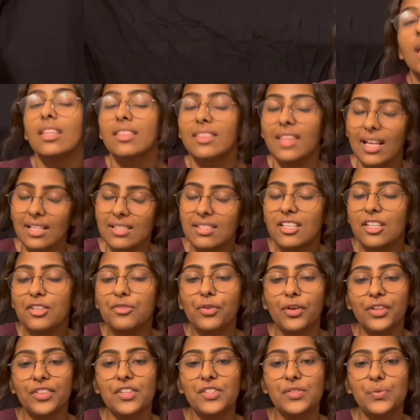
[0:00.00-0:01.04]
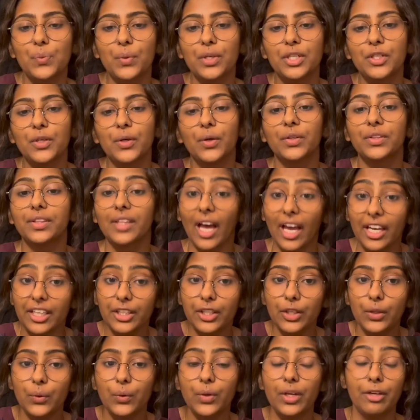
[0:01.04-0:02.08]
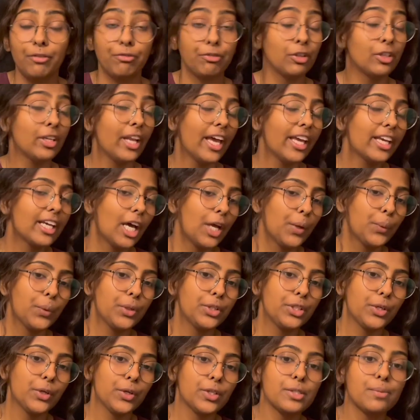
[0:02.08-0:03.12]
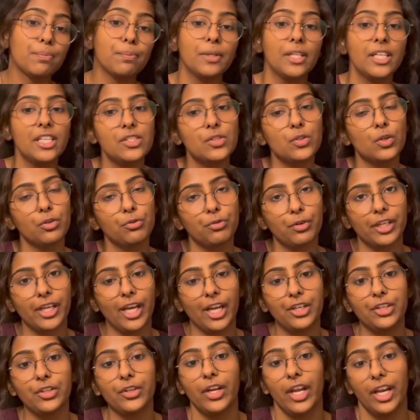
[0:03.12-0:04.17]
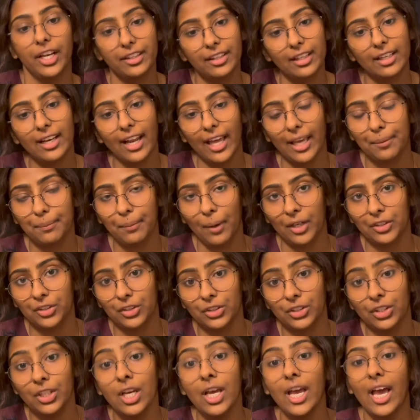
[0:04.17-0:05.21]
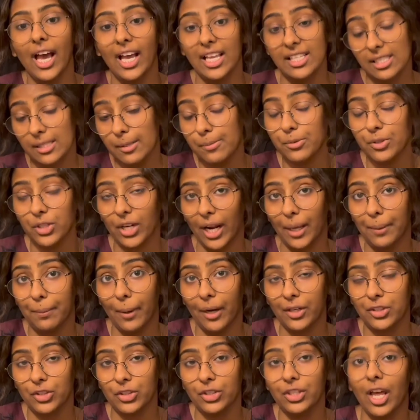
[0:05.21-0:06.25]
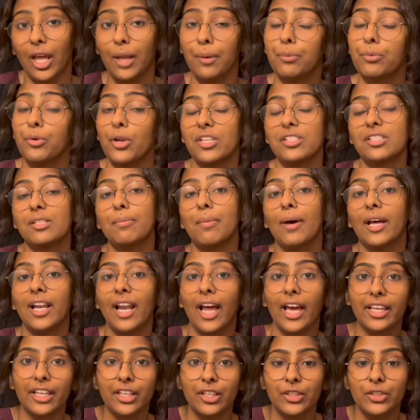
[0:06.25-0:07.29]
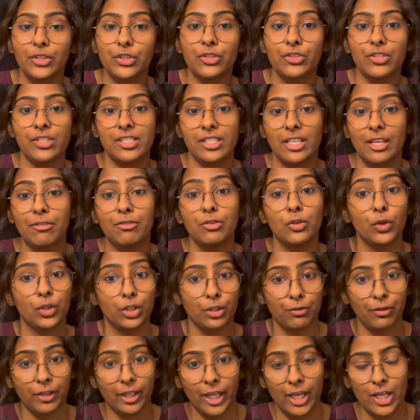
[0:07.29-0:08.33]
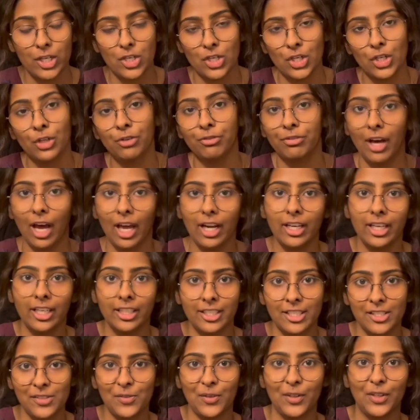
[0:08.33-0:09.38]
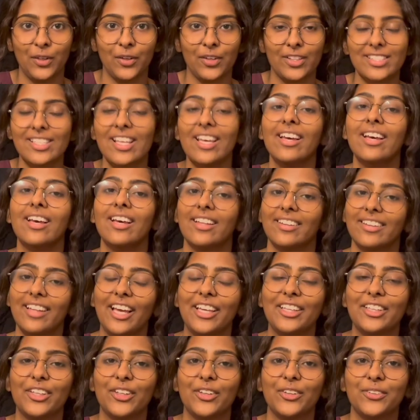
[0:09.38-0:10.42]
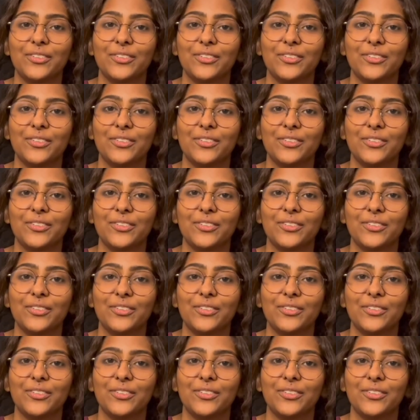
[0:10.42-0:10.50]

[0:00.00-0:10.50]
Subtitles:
That's it for this video. Thank you. If you like our videos, please don't forget to hit the like button and subscribe button and press the bell icon to receive notification of our latest videos. Thank you.